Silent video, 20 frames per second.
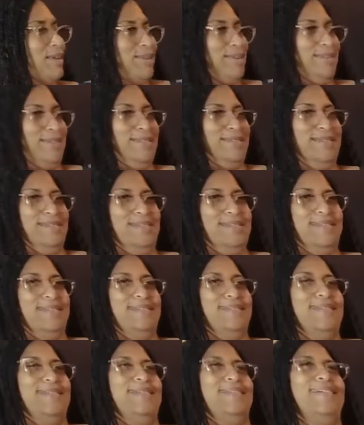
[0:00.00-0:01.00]

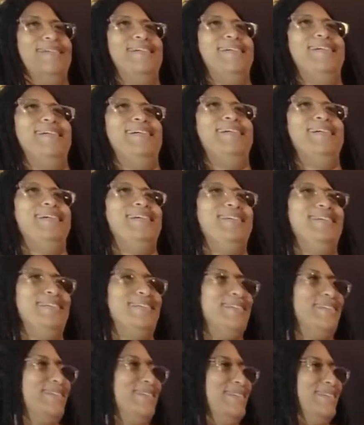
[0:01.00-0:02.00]

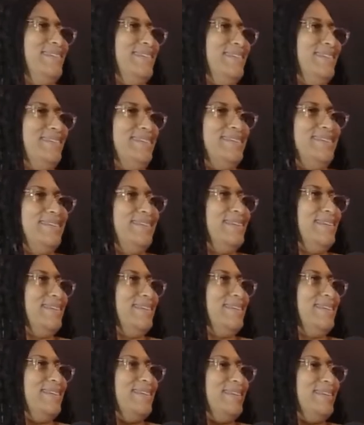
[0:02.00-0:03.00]

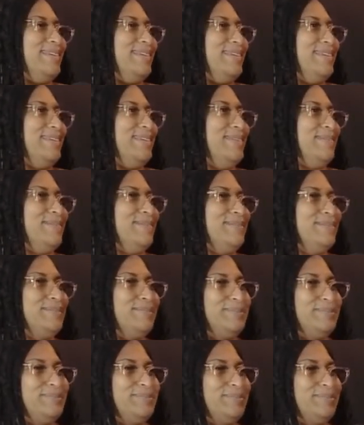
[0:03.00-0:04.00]

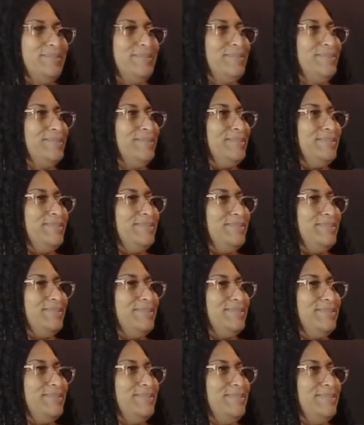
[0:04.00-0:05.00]

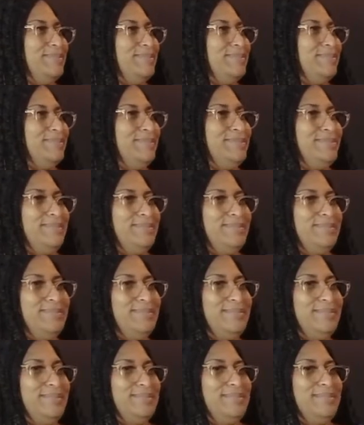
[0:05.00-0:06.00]

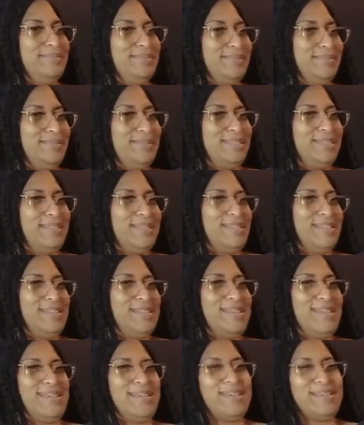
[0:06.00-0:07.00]

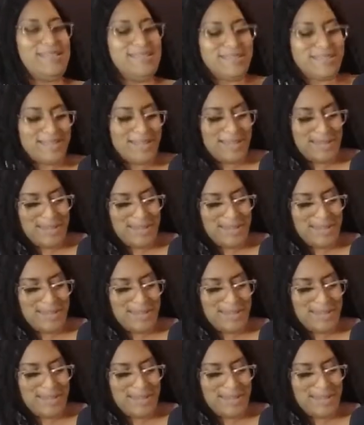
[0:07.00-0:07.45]
This person isn't speaking.